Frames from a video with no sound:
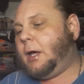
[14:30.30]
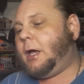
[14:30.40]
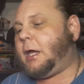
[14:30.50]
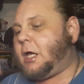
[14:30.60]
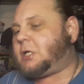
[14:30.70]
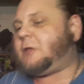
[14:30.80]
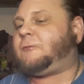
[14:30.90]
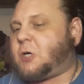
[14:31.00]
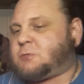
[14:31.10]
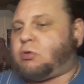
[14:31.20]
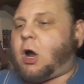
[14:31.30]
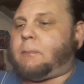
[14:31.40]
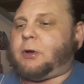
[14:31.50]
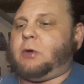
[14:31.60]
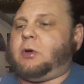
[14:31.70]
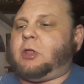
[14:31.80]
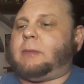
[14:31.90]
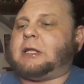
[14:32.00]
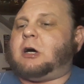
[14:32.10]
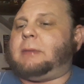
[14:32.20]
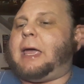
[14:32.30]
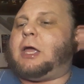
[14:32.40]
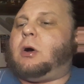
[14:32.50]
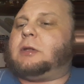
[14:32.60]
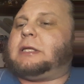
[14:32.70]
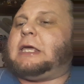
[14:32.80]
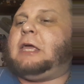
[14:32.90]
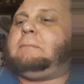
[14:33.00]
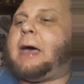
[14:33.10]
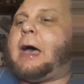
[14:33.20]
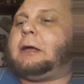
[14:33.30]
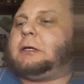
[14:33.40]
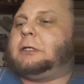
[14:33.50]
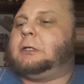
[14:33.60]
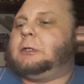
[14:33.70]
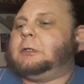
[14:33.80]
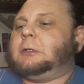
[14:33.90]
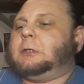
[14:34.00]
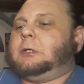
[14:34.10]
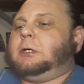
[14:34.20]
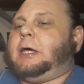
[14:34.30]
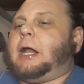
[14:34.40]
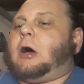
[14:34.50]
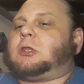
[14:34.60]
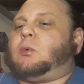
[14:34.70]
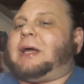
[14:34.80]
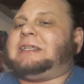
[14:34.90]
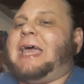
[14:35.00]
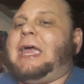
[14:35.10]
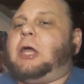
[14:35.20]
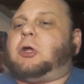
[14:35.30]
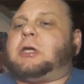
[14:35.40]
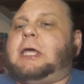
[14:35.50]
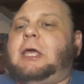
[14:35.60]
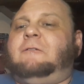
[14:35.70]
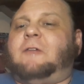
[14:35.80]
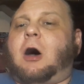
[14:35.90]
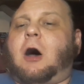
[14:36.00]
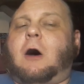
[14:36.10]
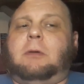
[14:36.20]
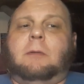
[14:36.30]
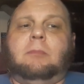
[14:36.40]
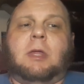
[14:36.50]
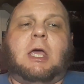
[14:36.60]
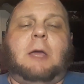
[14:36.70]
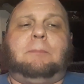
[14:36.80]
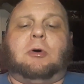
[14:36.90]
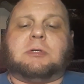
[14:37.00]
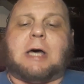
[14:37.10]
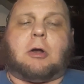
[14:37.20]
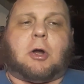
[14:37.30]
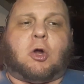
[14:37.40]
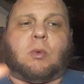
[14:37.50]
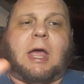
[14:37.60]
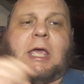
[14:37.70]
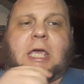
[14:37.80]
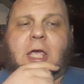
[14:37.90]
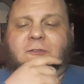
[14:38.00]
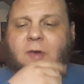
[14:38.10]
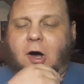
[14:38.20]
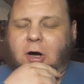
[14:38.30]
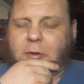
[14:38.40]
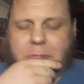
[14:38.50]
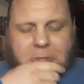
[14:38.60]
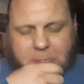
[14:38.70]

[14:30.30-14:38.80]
I get to the first property with him. I tell him, hey, go on the key bag. Get out the rectangular key fob. He pulls out a gray key fob.